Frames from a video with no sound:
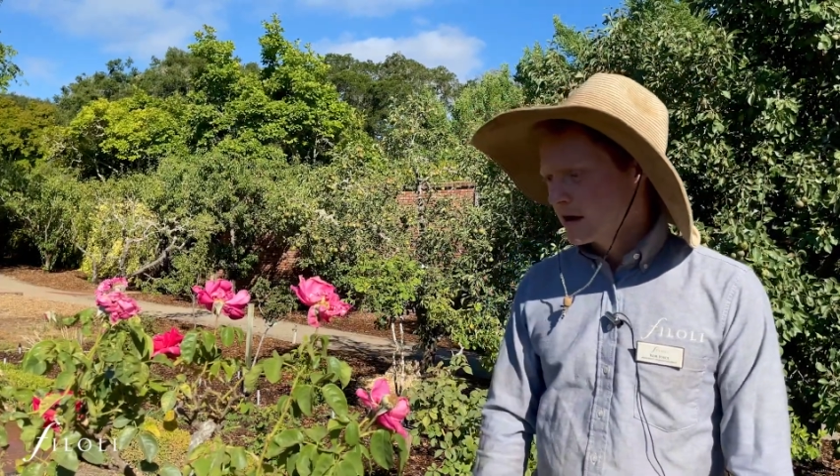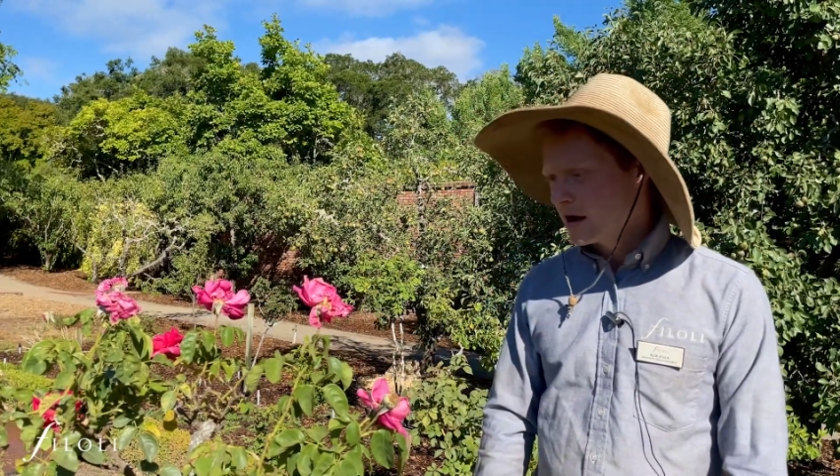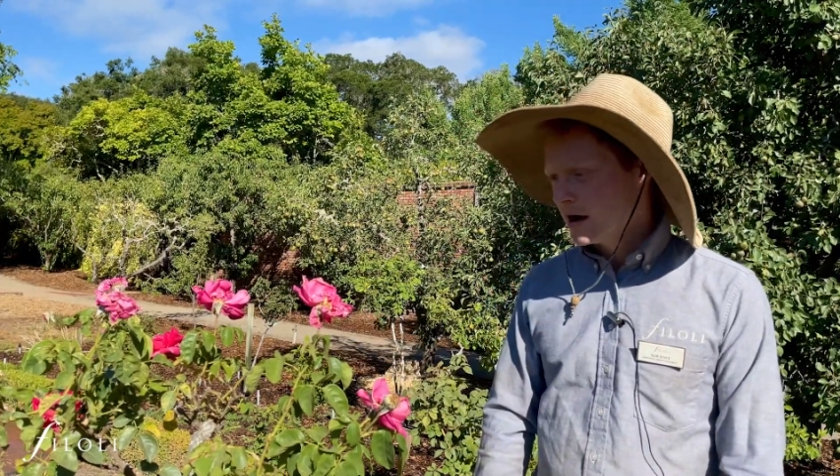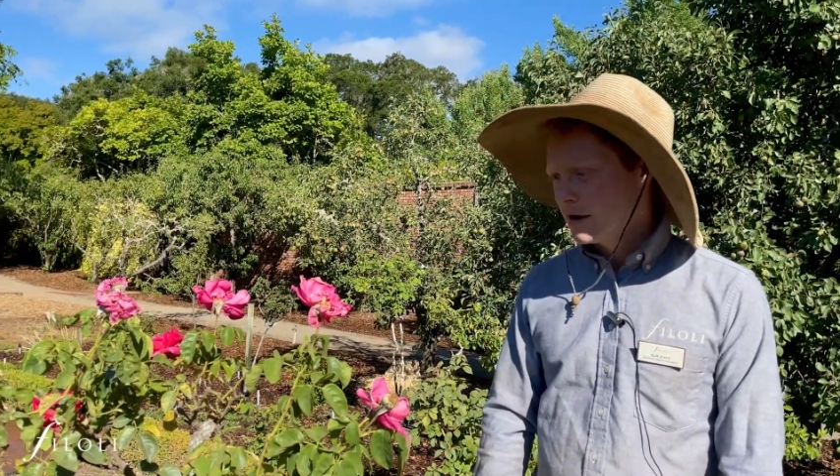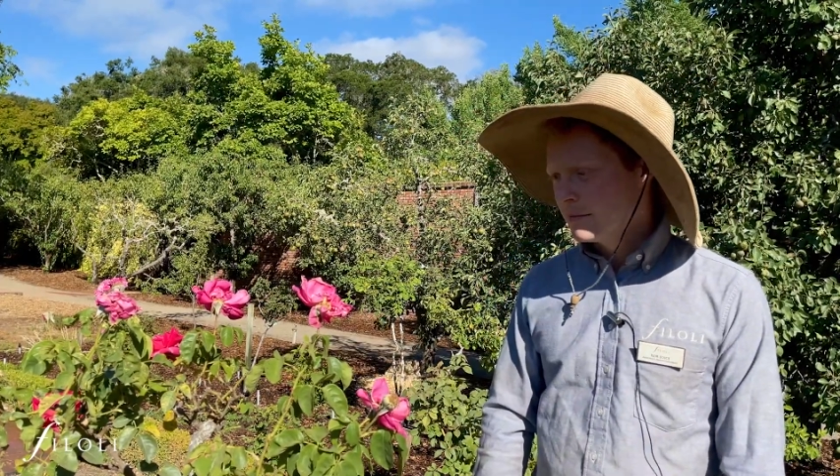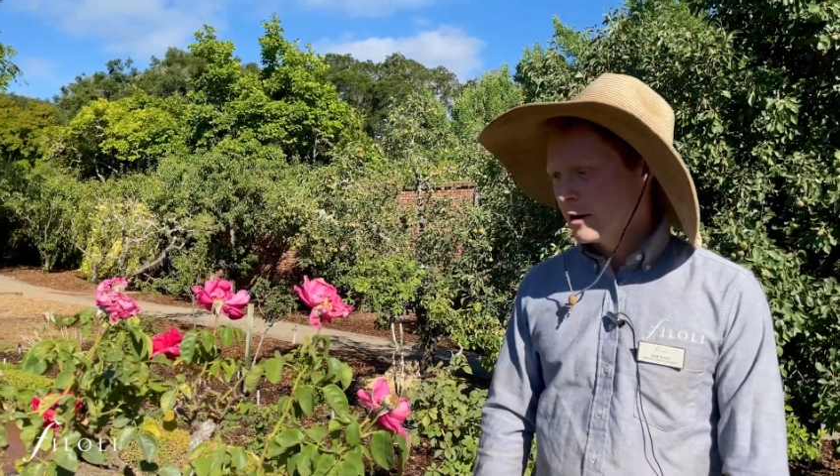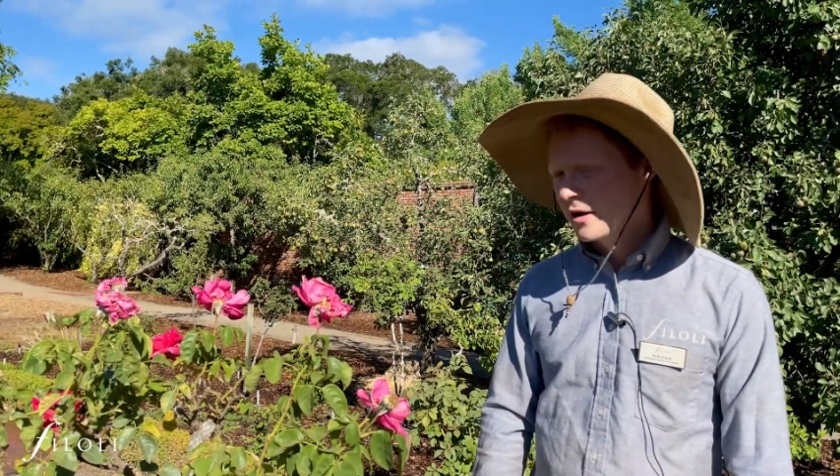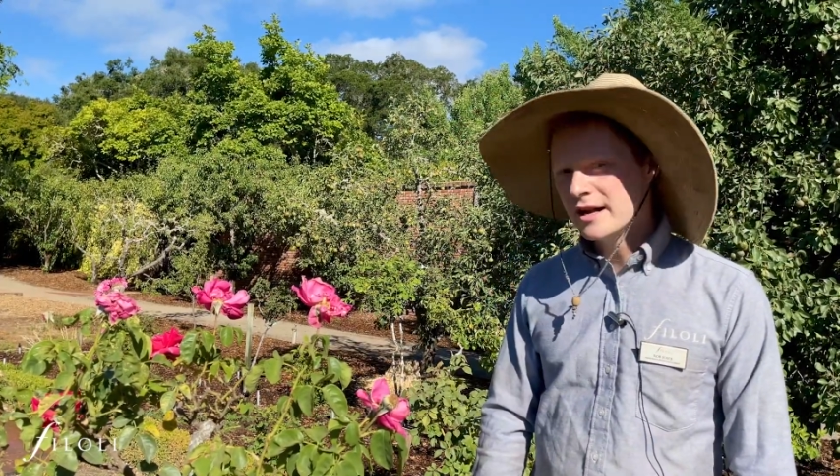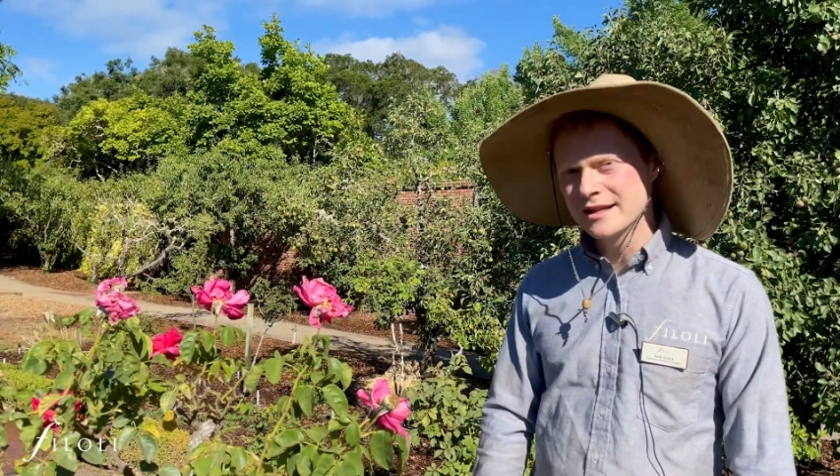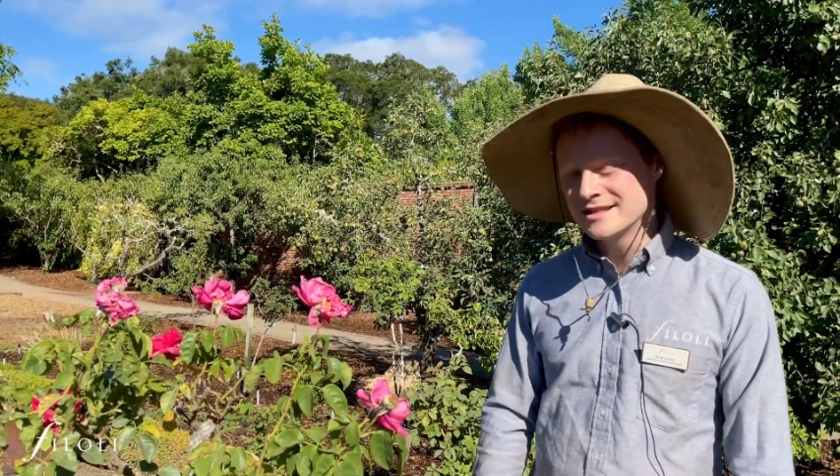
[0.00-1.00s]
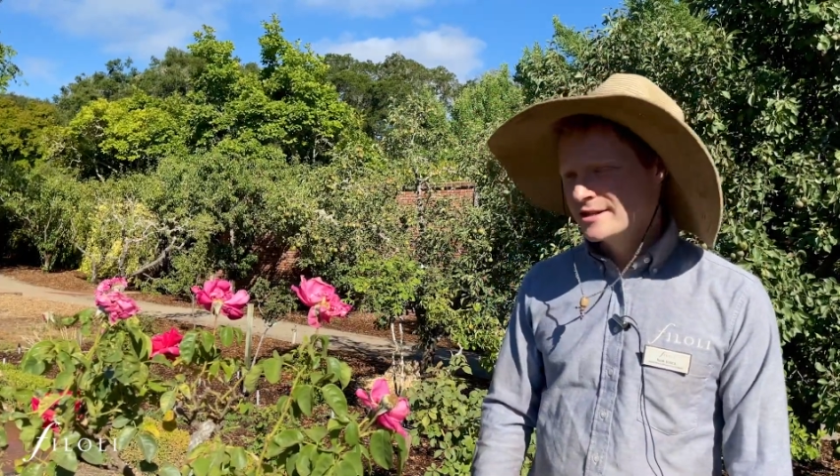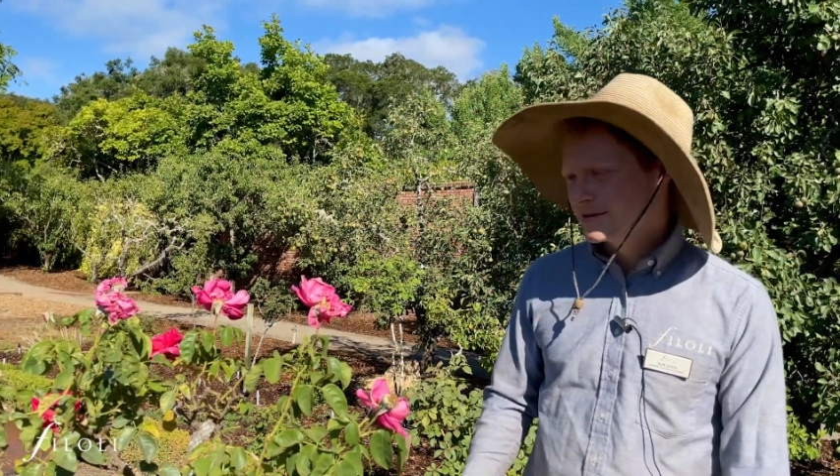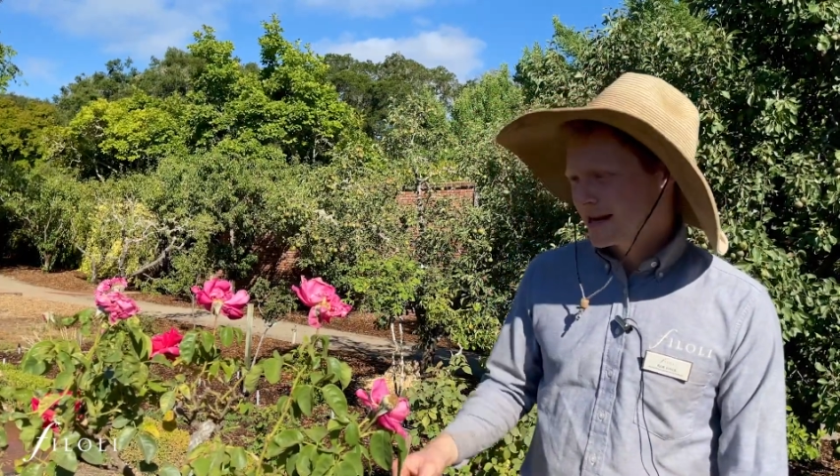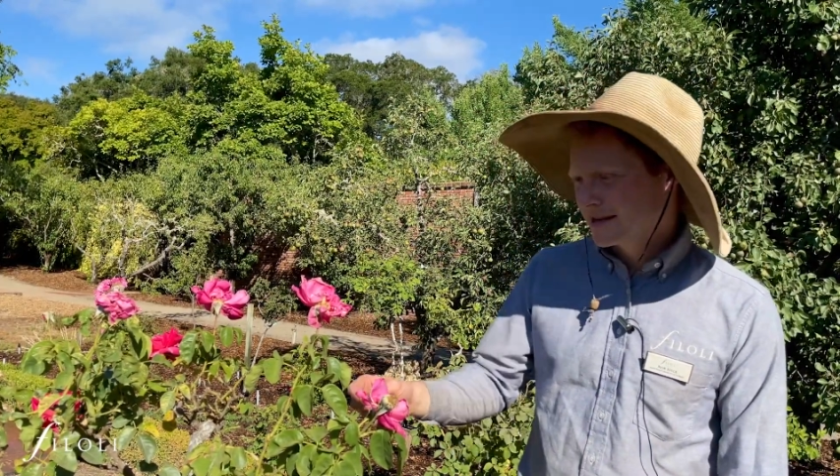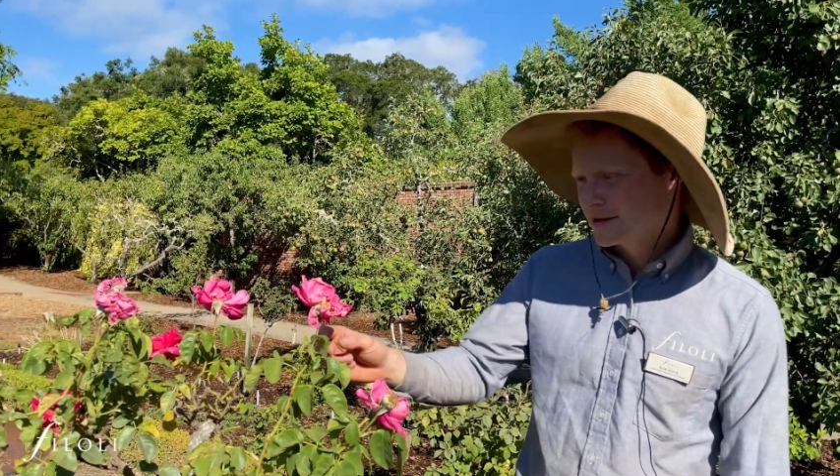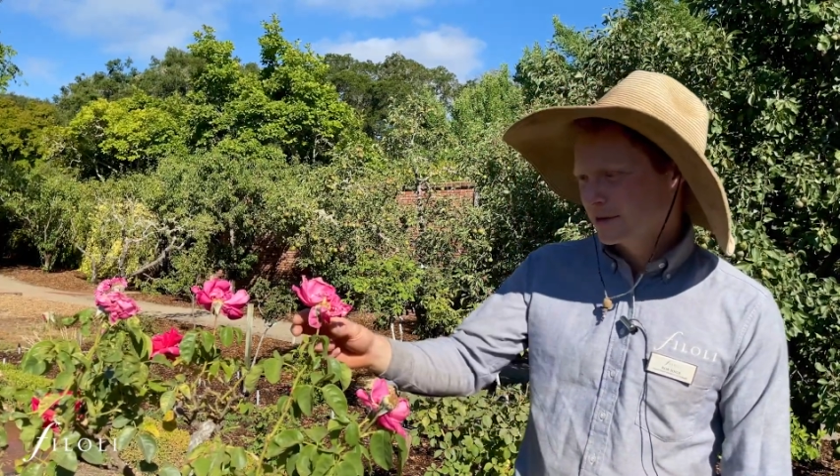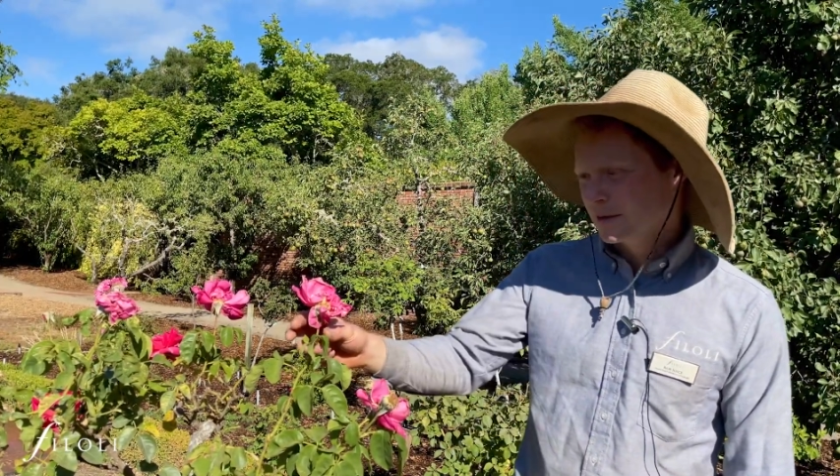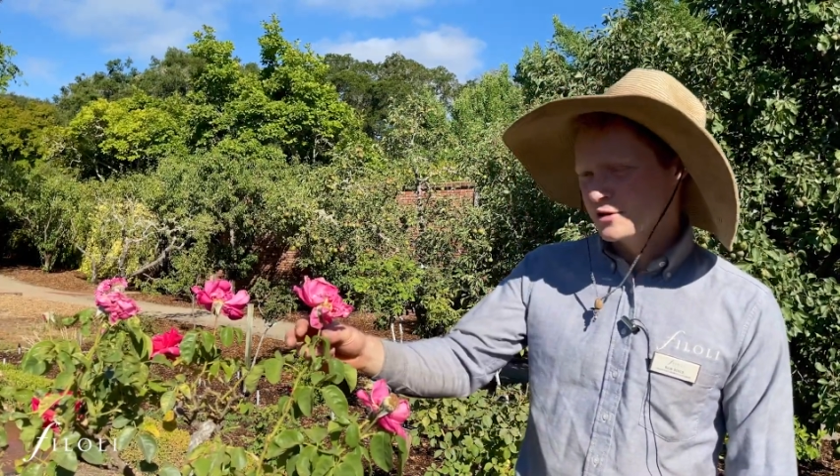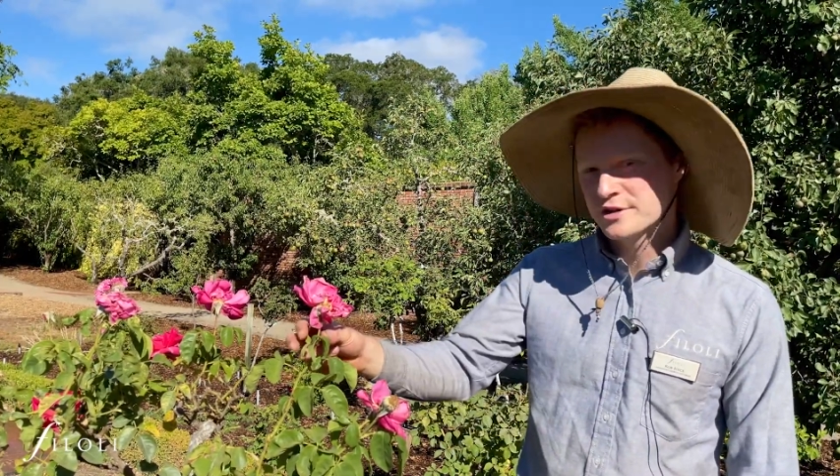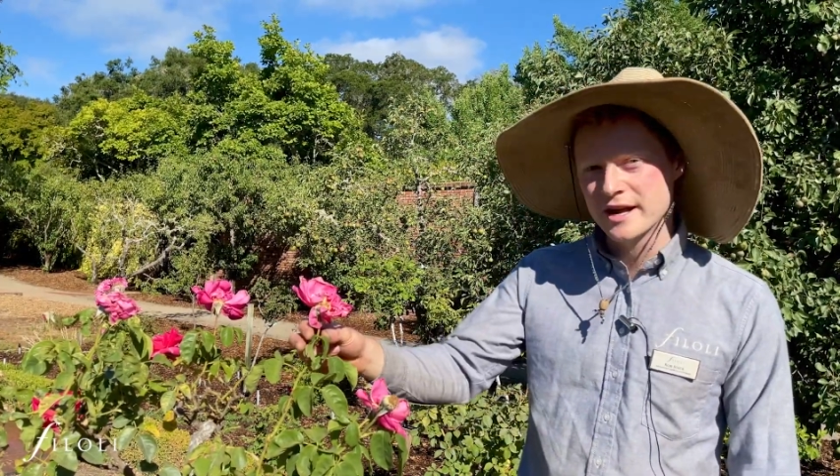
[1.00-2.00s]
Now, what I like to do is kind of do a
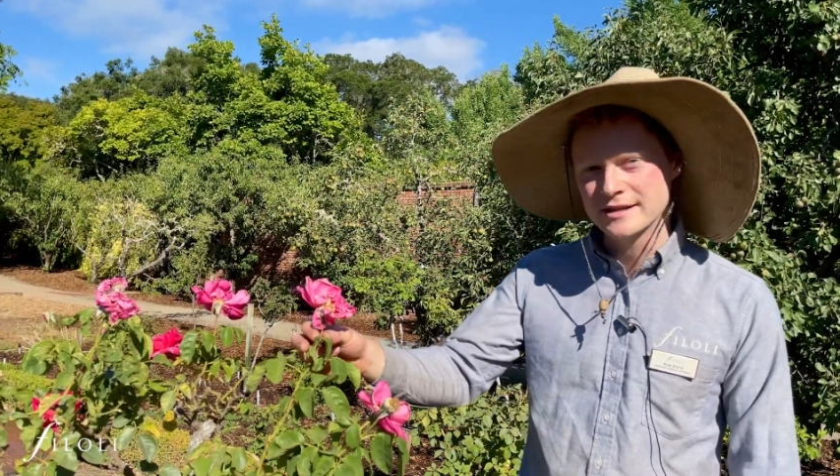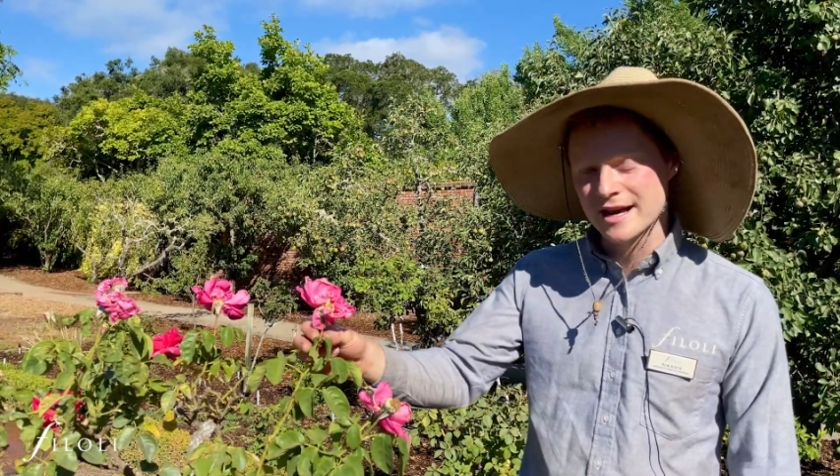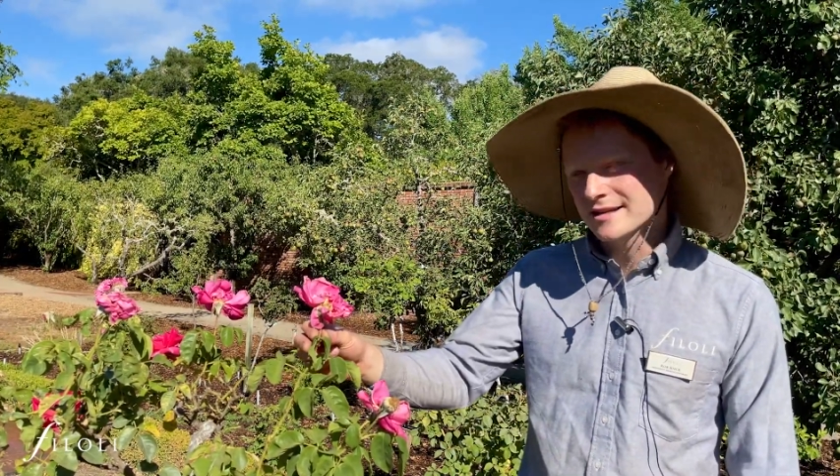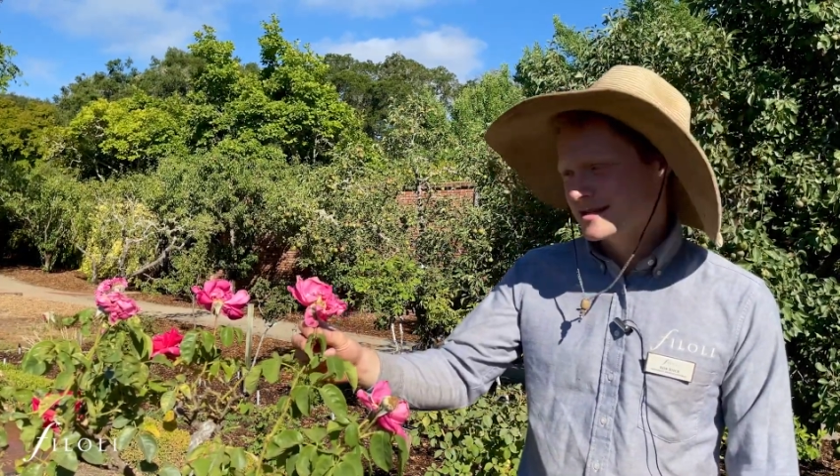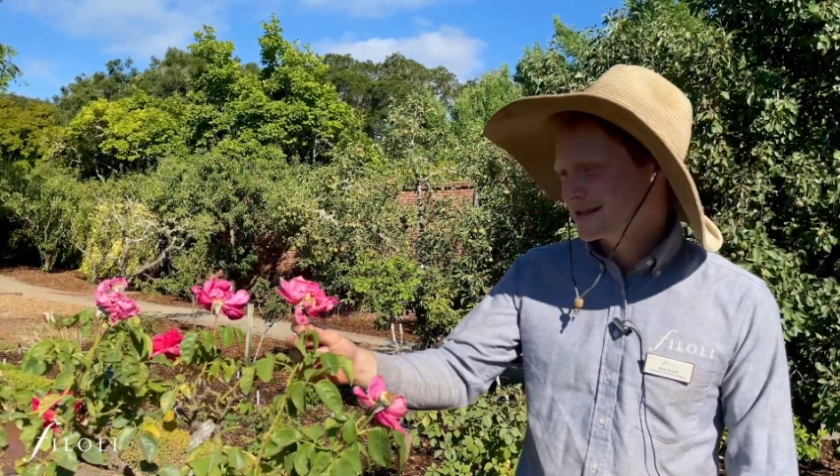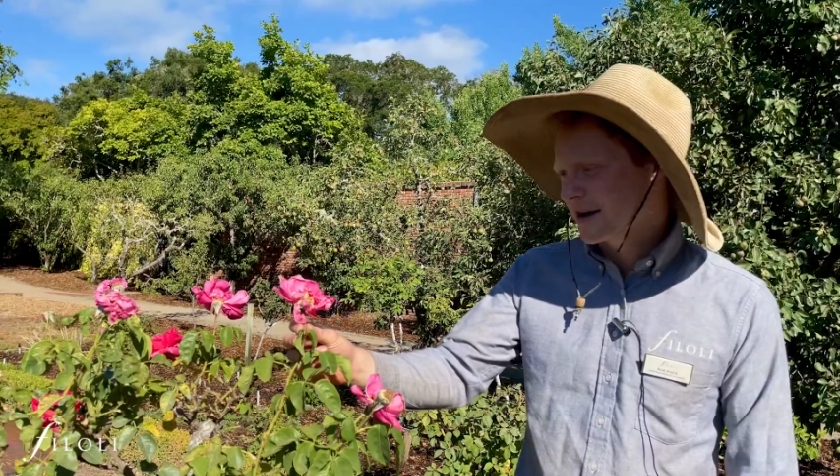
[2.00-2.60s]
little shake test.